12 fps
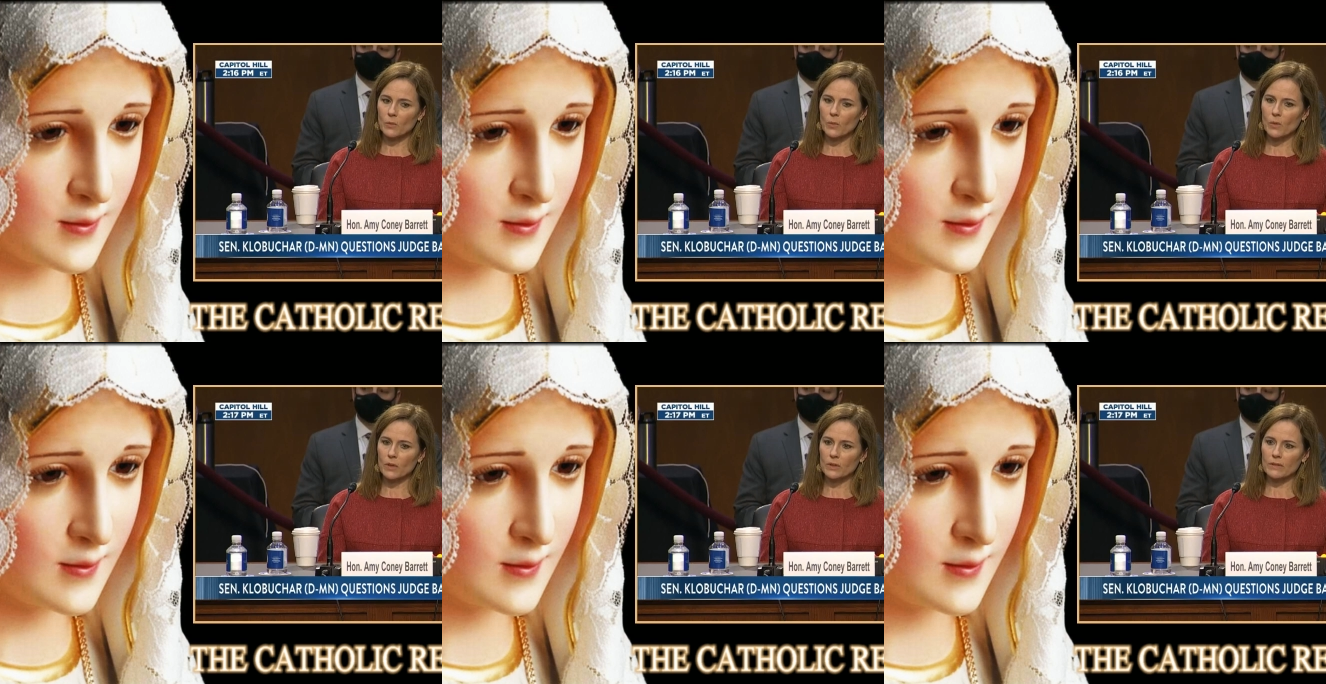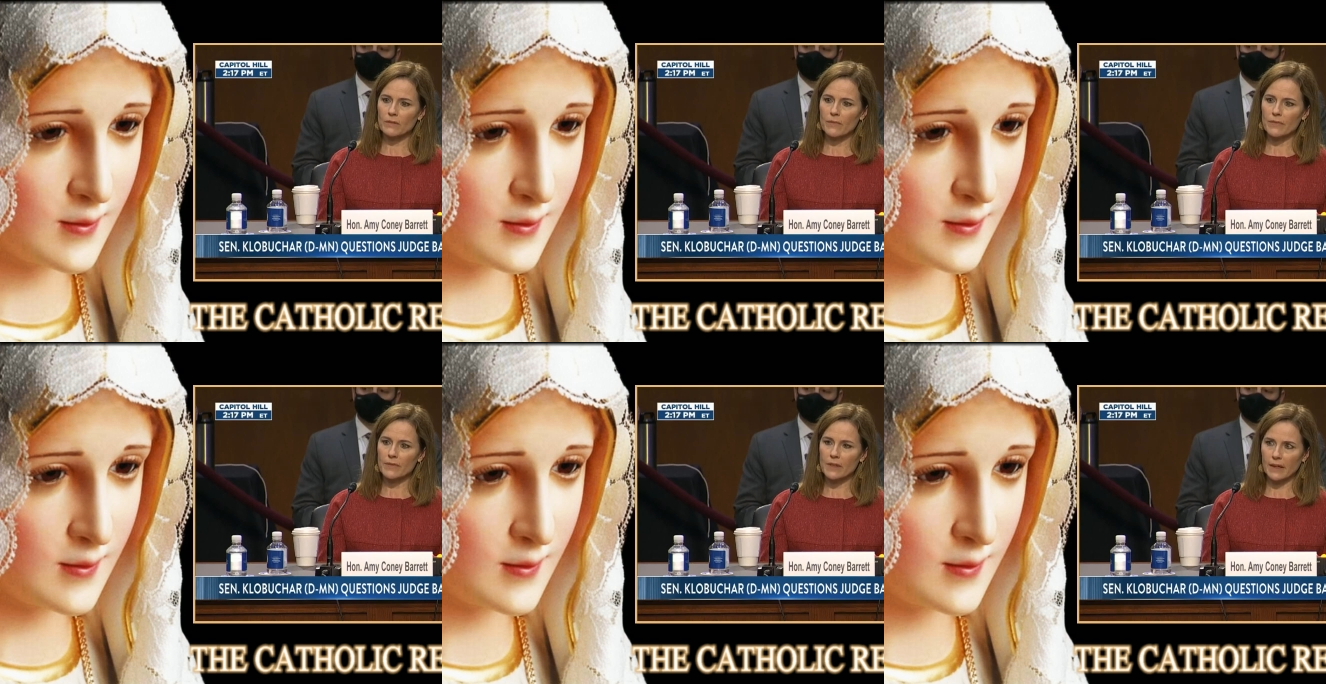
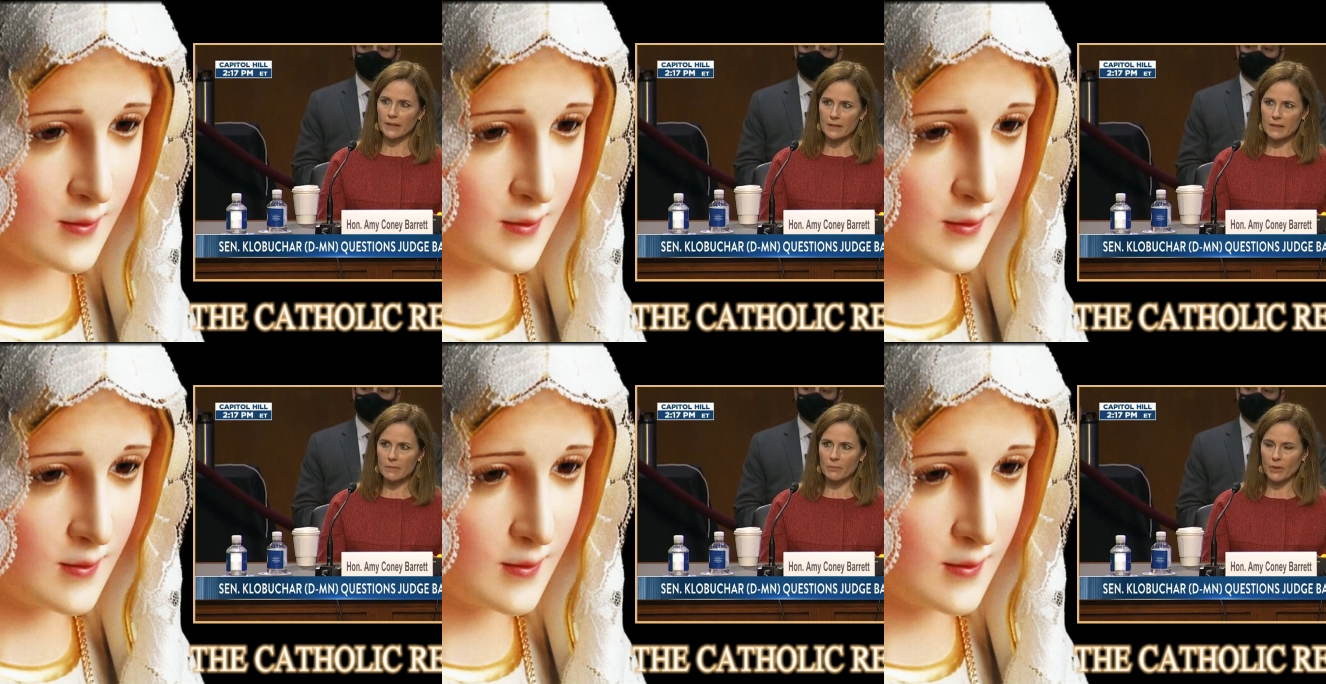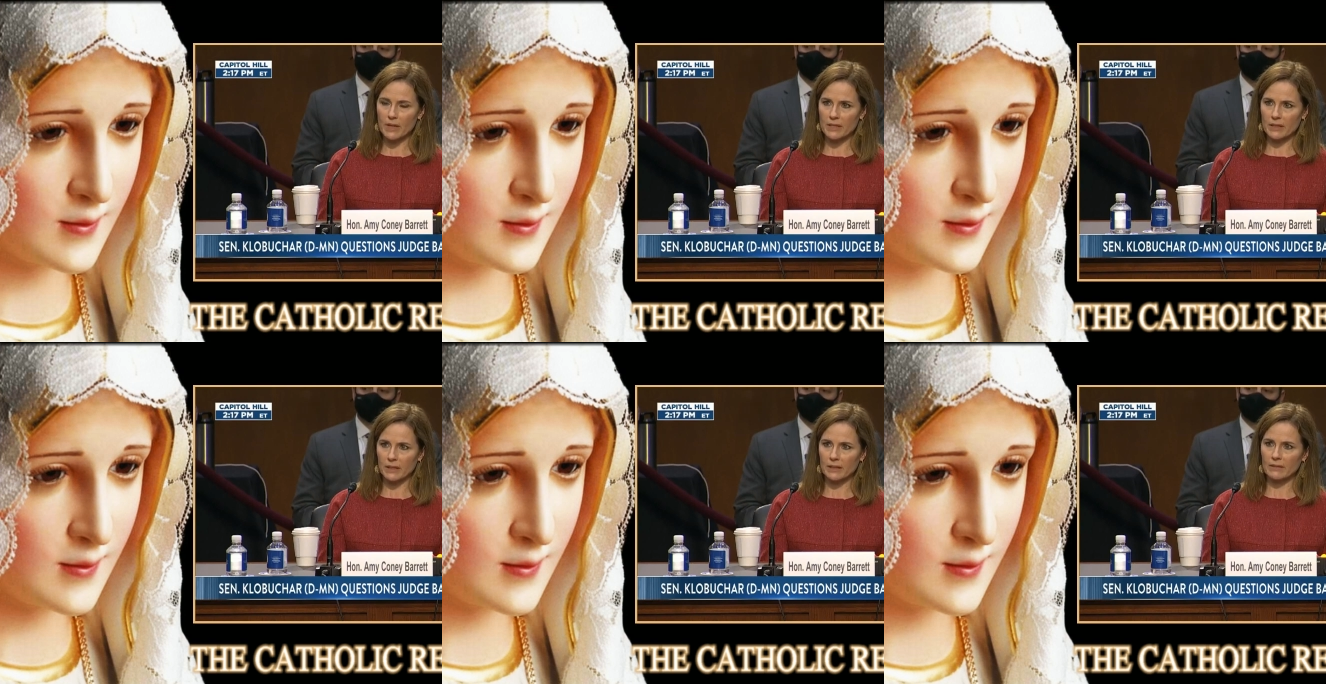Speaker 1: Well, that is
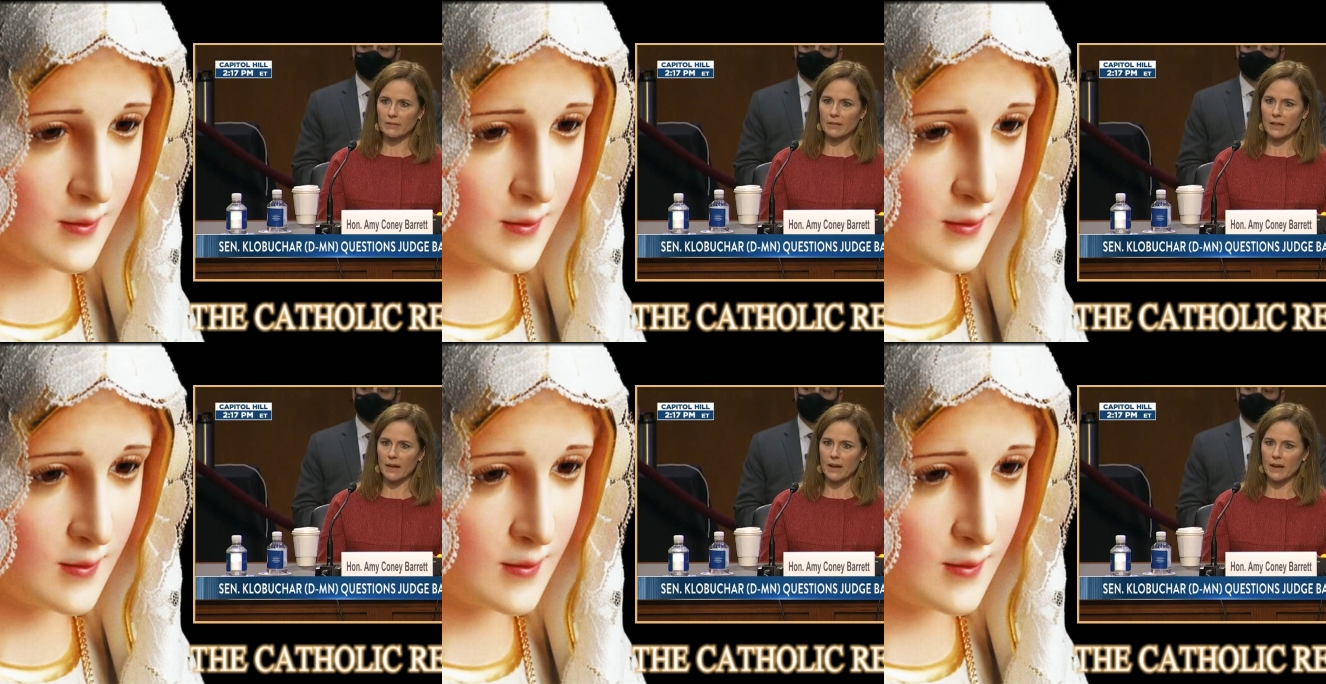precedent.